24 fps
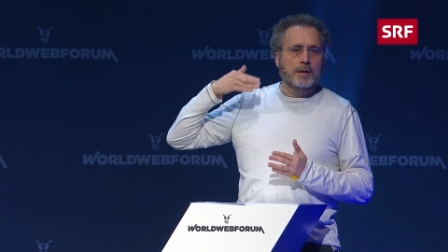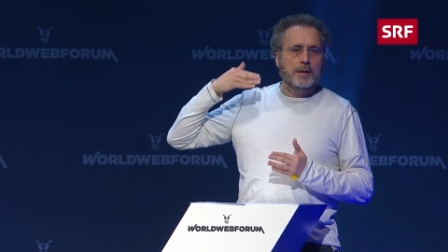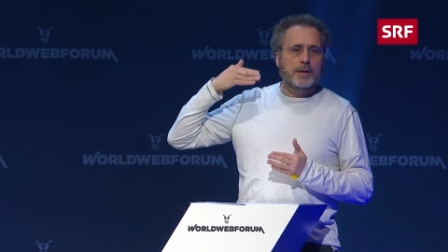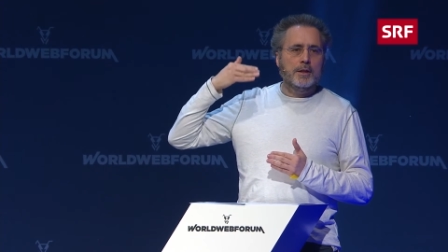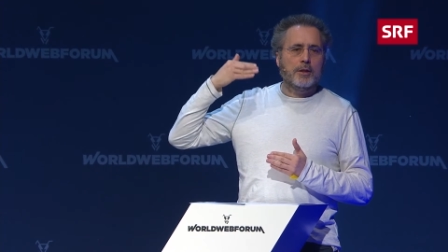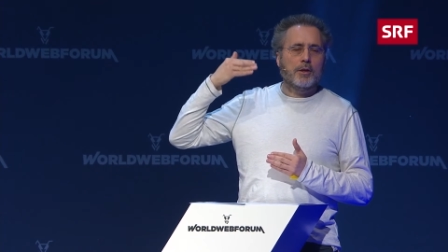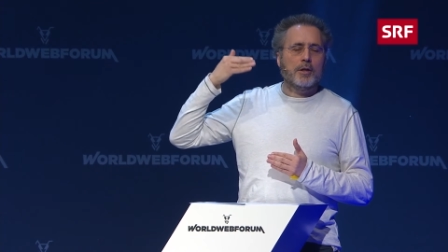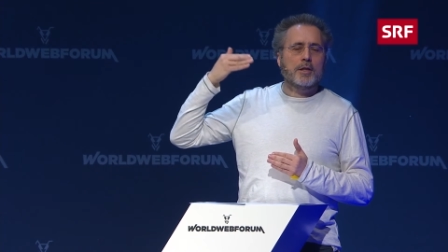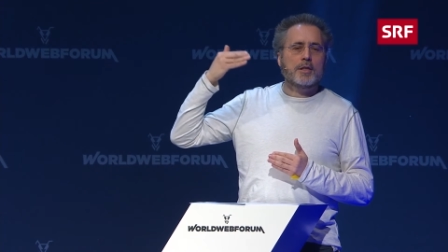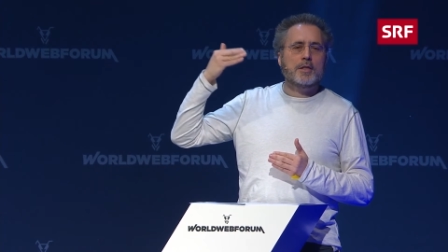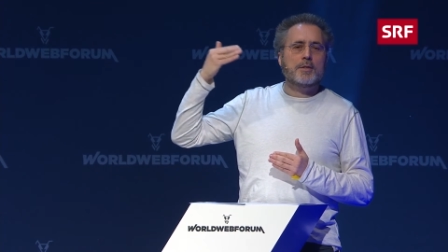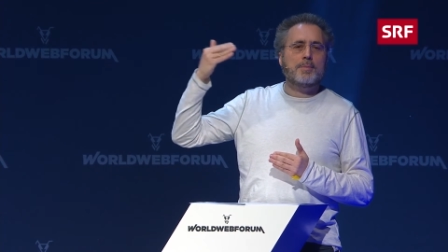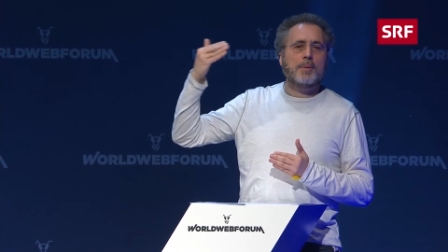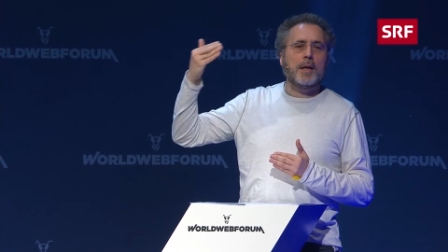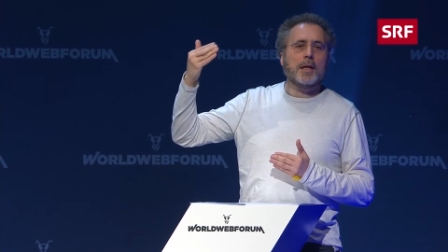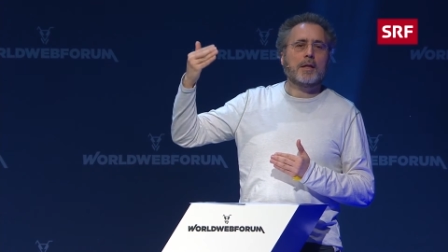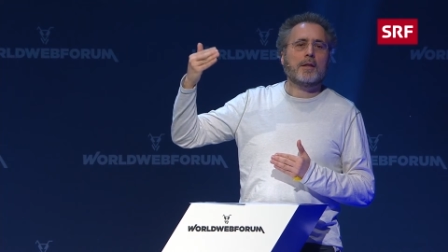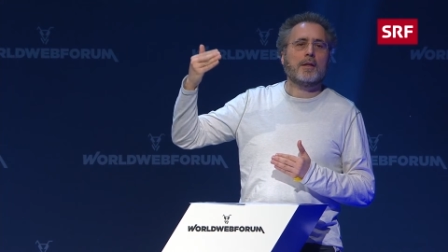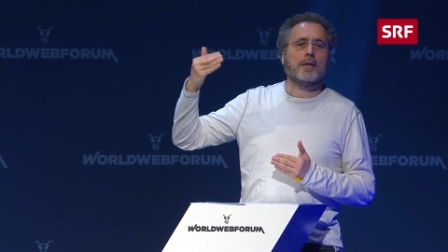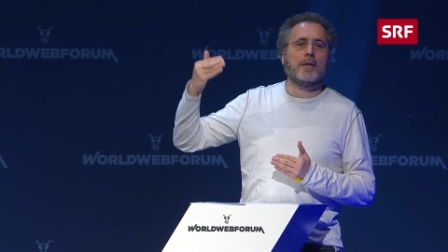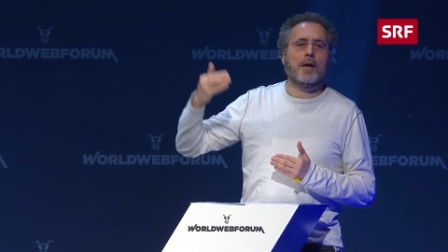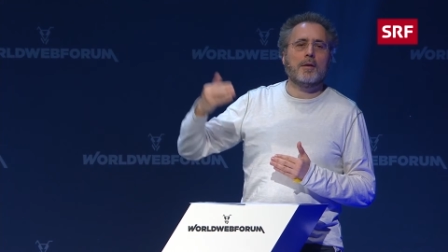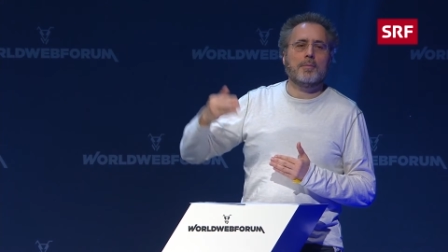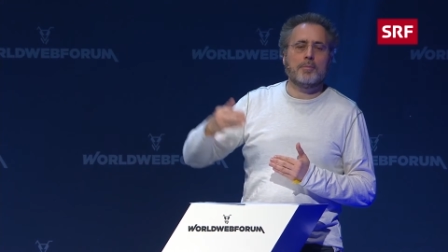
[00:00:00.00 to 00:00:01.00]
You know, I
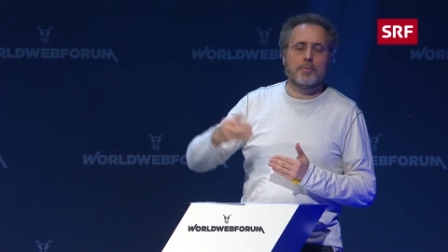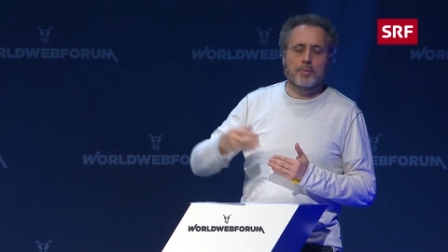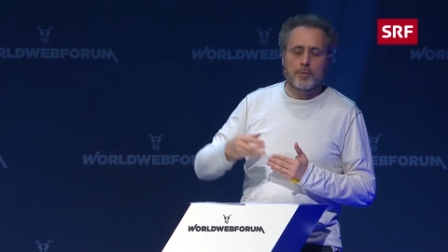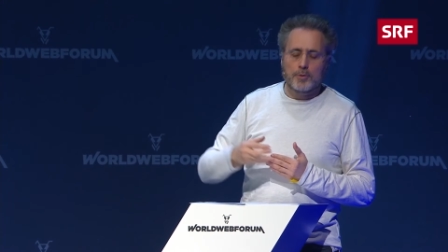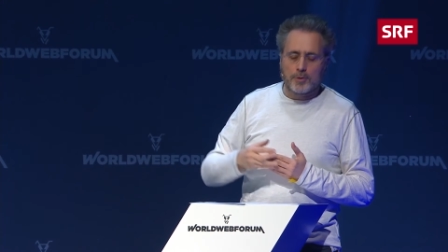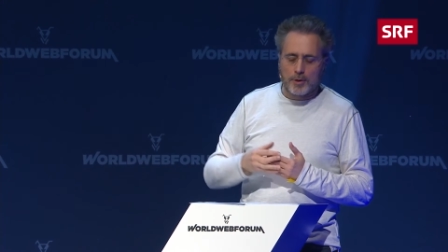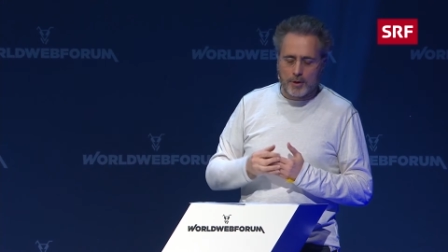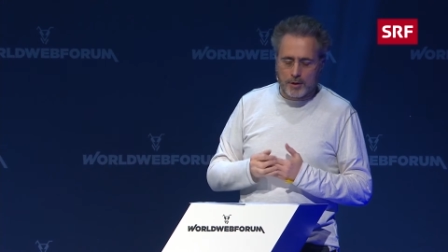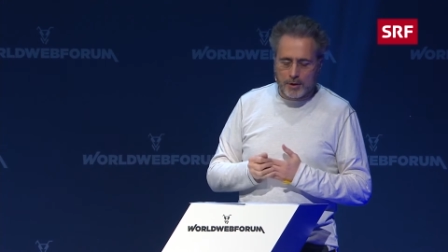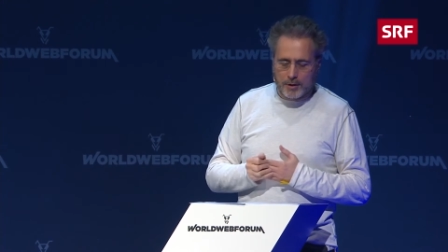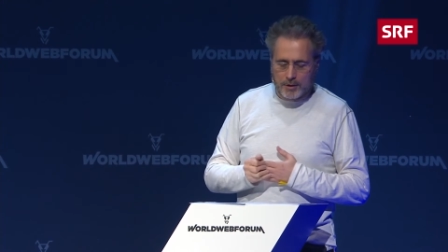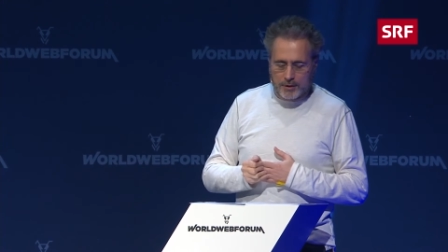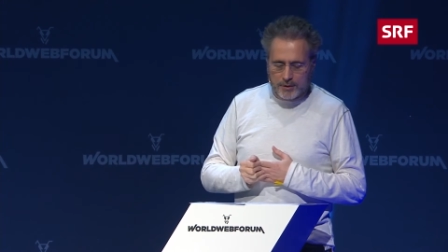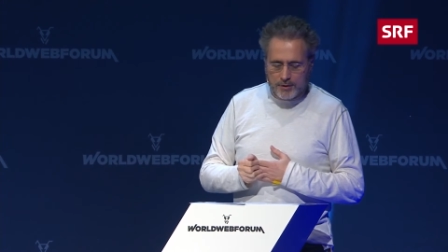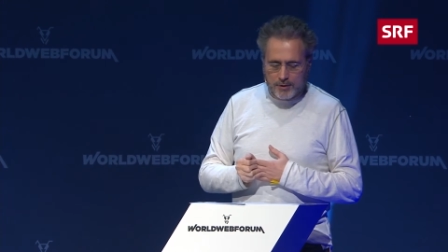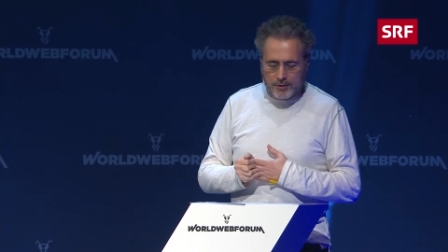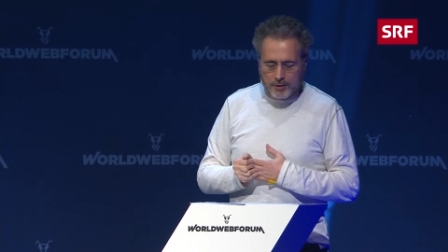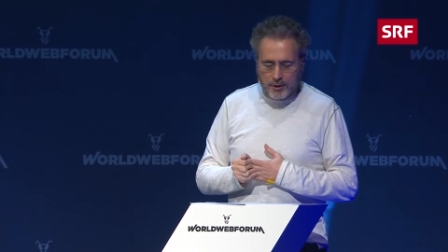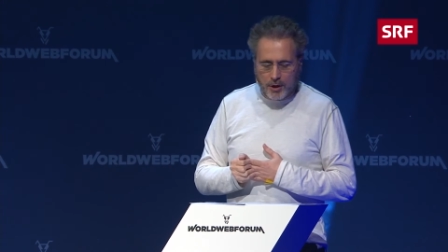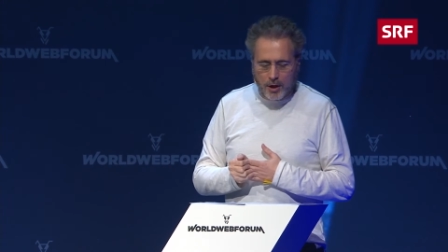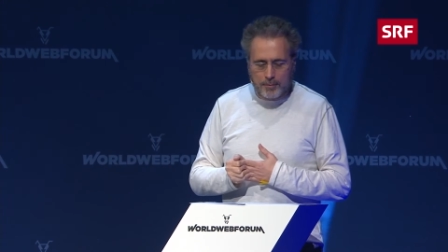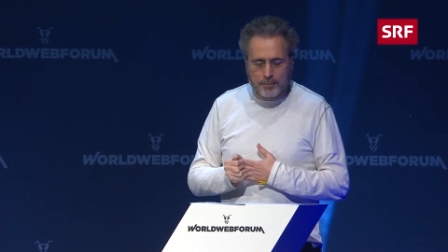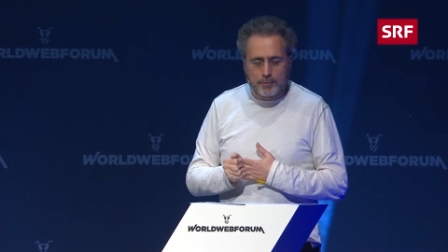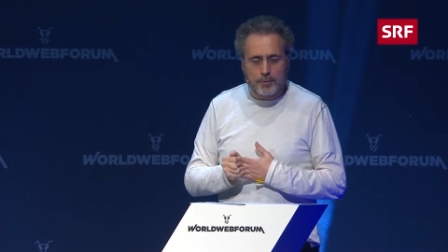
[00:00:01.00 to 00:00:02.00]
expect a lot more to
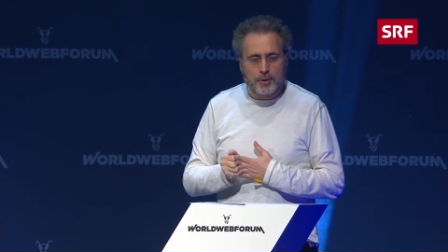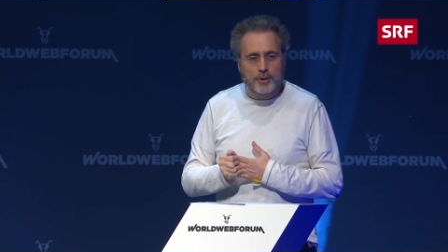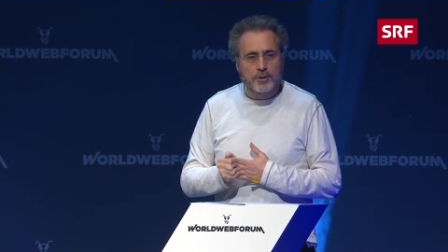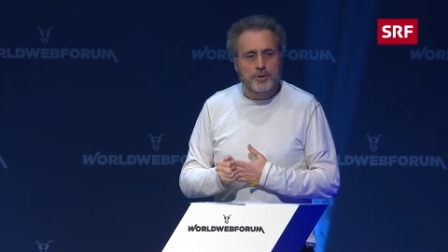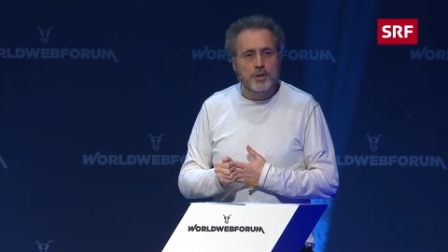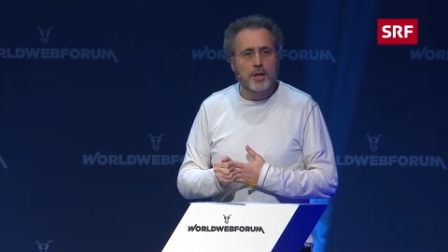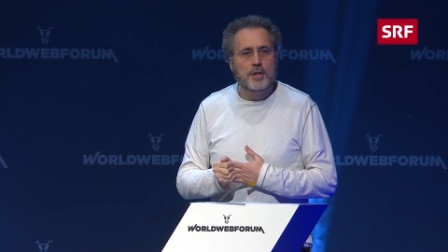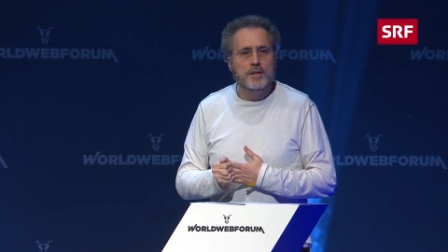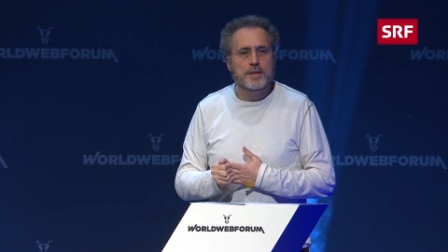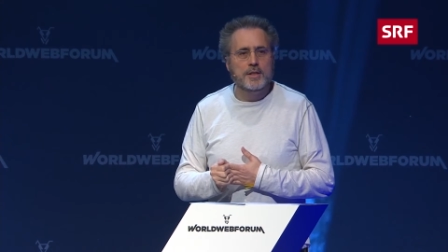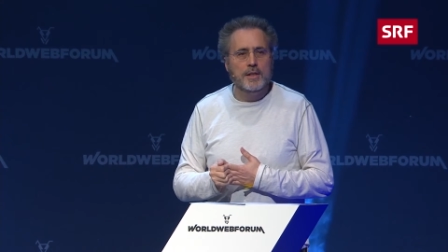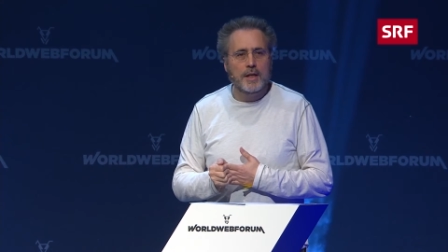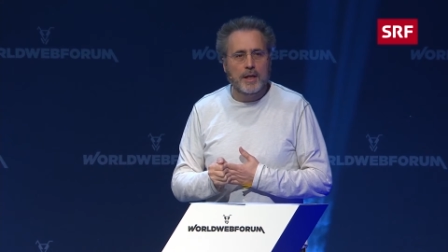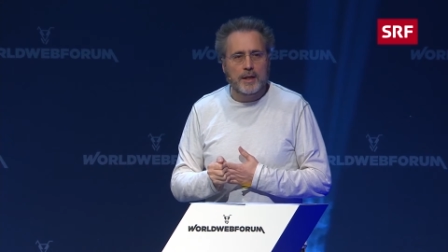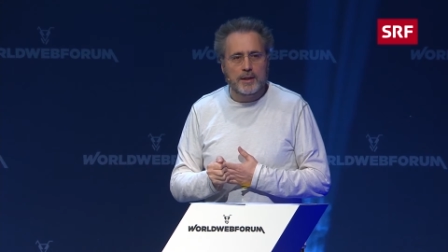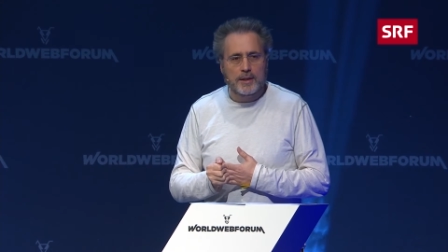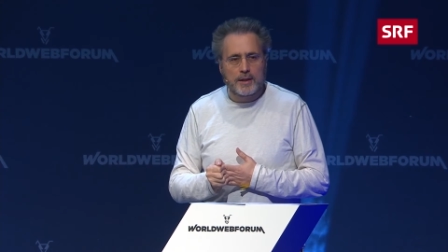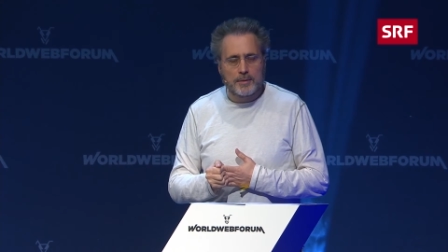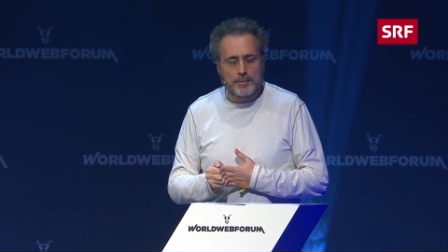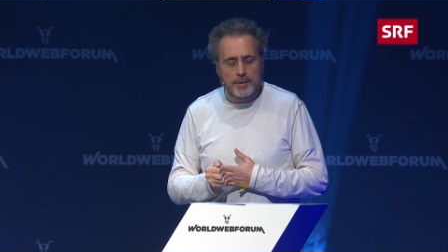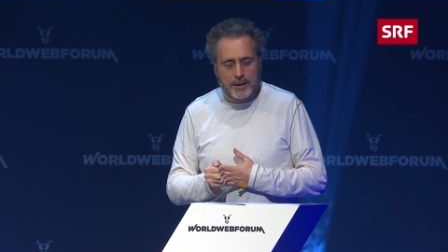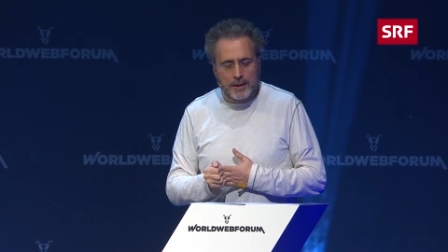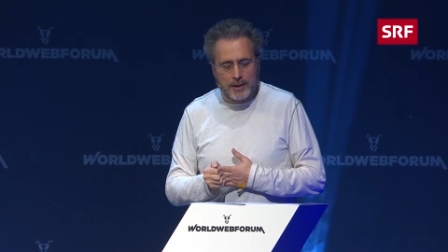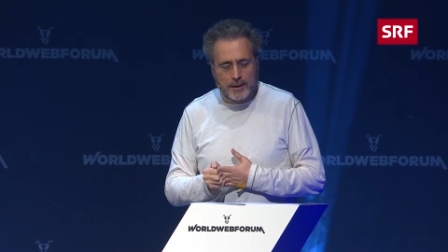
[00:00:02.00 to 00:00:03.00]
come. We're just at
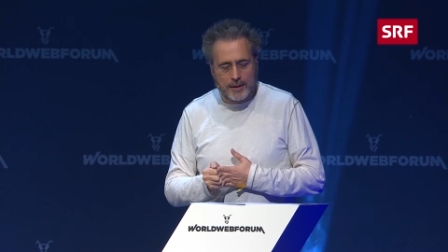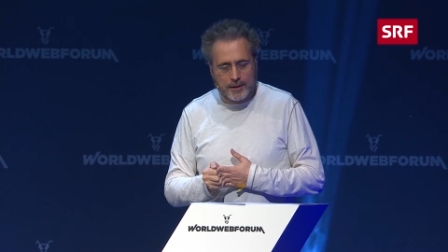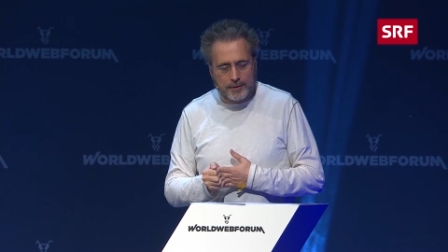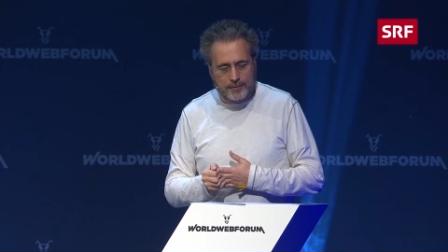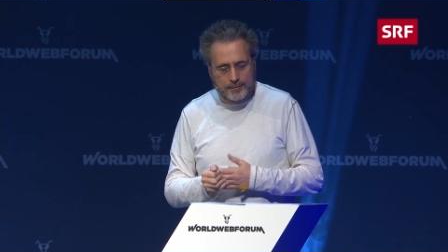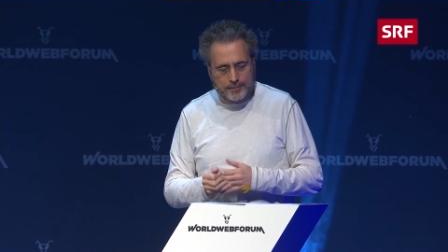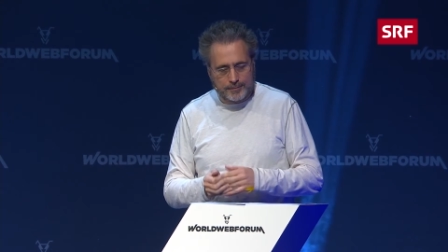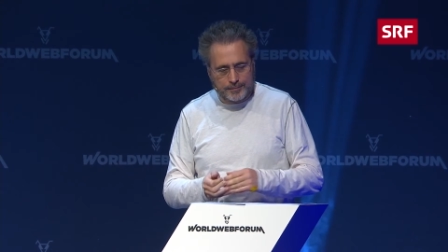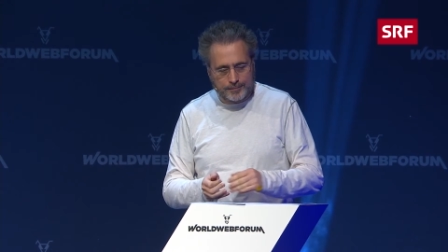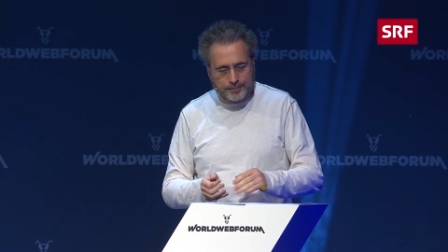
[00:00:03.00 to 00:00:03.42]
the beginning.